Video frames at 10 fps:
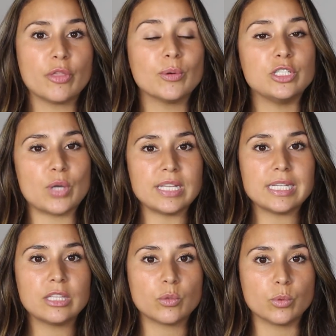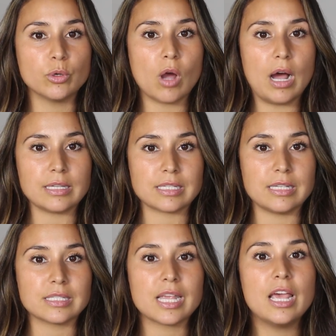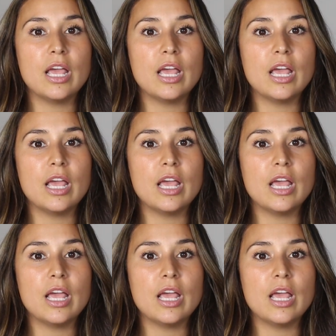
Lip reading: through addressing the root causes,